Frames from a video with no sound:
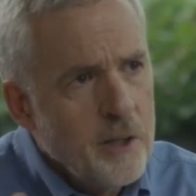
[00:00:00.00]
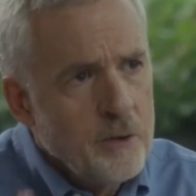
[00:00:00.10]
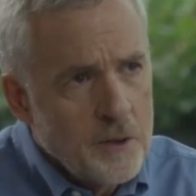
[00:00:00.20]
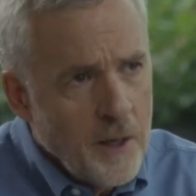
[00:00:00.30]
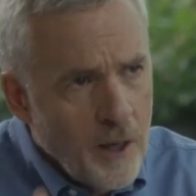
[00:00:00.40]

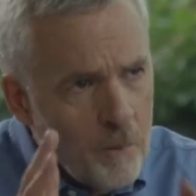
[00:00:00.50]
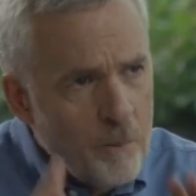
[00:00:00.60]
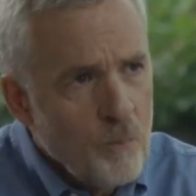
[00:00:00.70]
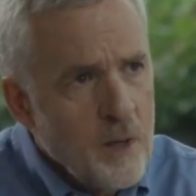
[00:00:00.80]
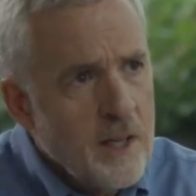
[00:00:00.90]
you to
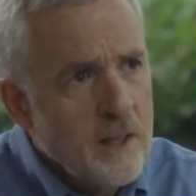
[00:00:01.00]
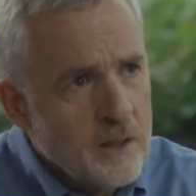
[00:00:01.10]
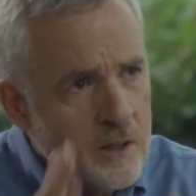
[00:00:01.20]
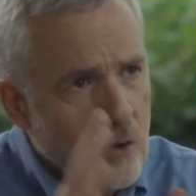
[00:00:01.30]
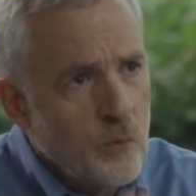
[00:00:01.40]
help me
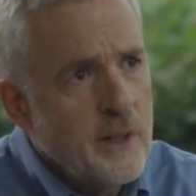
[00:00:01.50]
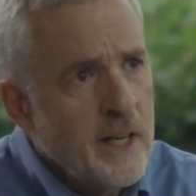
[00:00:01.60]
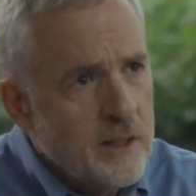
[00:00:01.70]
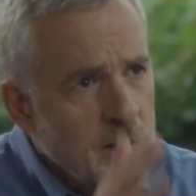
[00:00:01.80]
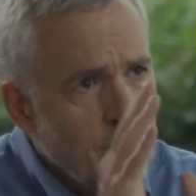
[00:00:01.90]
to
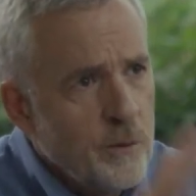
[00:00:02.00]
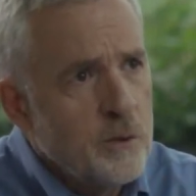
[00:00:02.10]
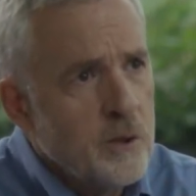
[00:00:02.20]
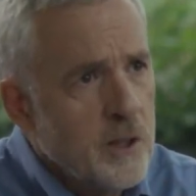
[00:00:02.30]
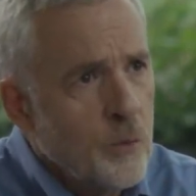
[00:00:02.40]
create this
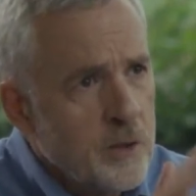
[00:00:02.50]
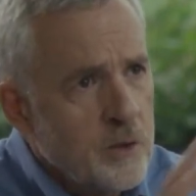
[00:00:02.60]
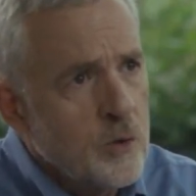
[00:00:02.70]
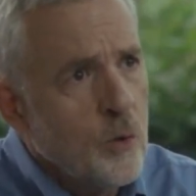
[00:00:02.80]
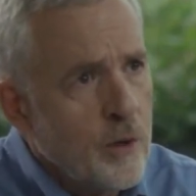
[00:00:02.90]
future that we're
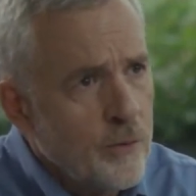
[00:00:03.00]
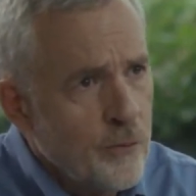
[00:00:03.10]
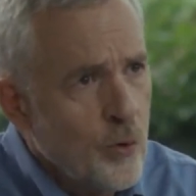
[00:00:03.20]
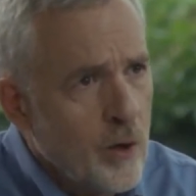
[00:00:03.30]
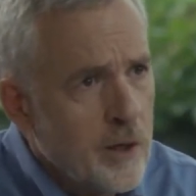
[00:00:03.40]
going
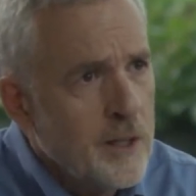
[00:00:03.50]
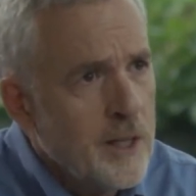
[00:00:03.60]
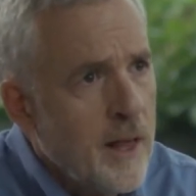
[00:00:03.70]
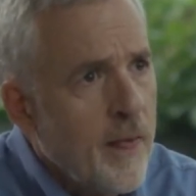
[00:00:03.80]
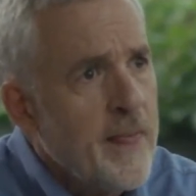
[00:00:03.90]
for.
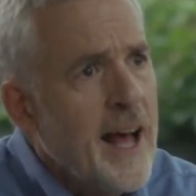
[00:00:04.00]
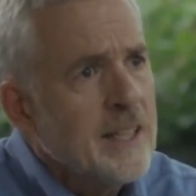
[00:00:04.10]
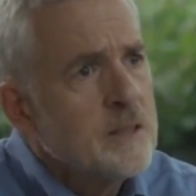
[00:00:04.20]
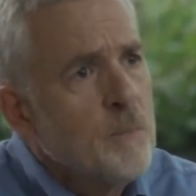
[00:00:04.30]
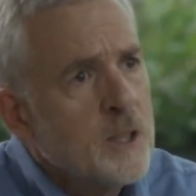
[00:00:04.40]

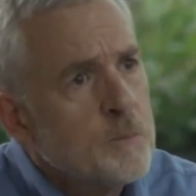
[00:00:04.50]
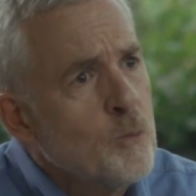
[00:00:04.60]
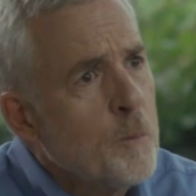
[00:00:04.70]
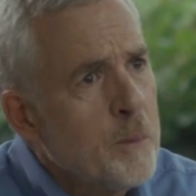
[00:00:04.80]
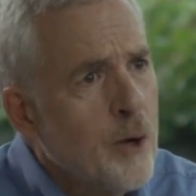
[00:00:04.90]
That's much
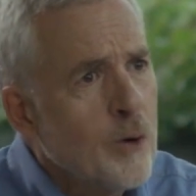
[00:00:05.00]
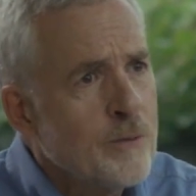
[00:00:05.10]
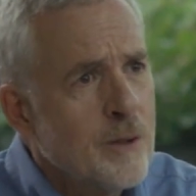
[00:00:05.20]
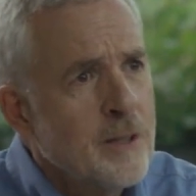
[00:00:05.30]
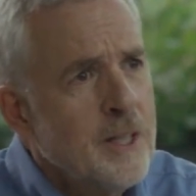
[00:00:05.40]
more
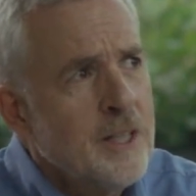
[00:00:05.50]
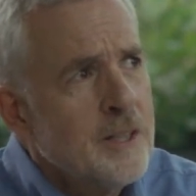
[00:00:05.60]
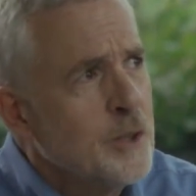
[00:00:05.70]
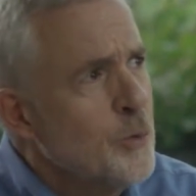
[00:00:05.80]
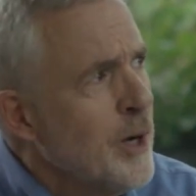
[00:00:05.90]
powerful.
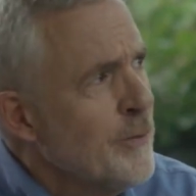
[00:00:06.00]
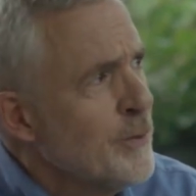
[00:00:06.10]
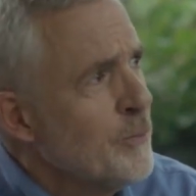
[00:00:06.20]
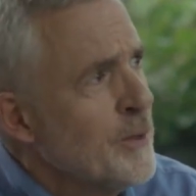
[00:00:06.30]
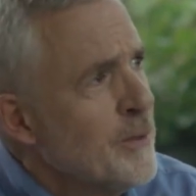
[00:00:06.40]
Too
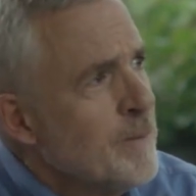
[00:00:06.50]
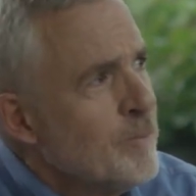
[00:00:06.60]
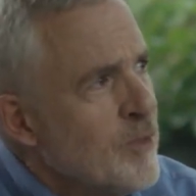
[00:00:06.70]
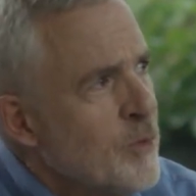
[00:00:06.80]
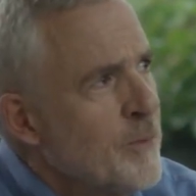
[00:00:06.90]
often
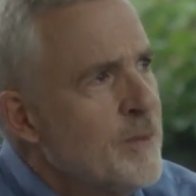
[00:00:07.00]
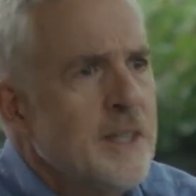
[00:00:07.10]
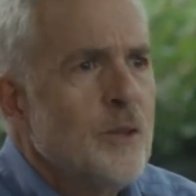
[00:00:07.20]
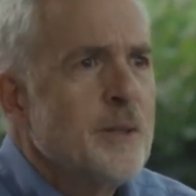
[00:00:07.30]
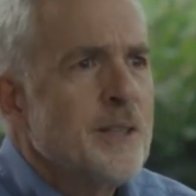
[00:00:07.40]
we
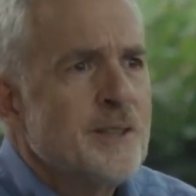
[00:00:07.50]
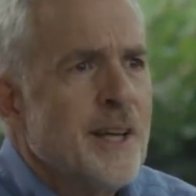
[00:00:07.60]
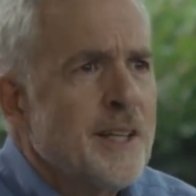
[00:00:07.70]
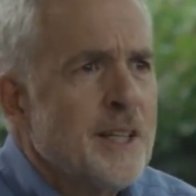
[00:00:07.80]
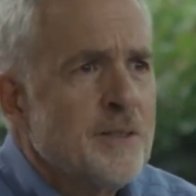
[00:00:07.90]
deal with
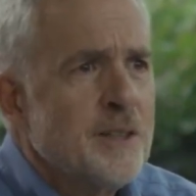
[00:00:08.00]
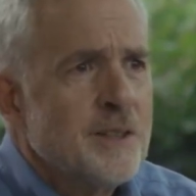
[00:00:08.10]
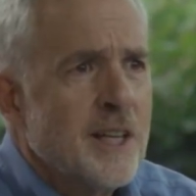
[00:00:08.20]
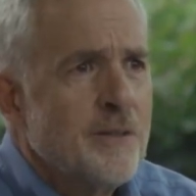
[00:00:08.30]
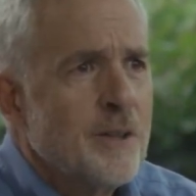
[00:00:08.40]
executives
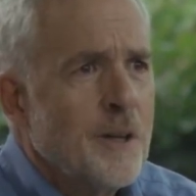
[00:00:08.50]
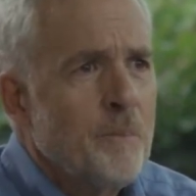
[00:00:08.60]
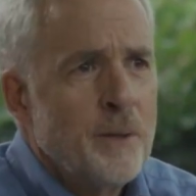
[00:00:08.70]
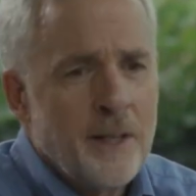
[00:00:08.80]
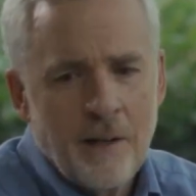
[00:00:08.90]
inside of a
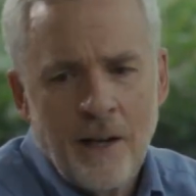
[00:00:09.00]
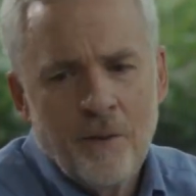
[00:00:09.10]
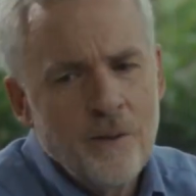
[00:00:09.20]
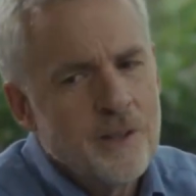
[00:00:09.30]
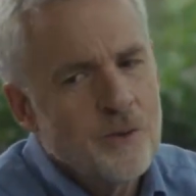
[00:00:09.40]
company, and
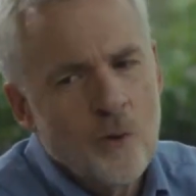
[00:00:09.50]
I've heard this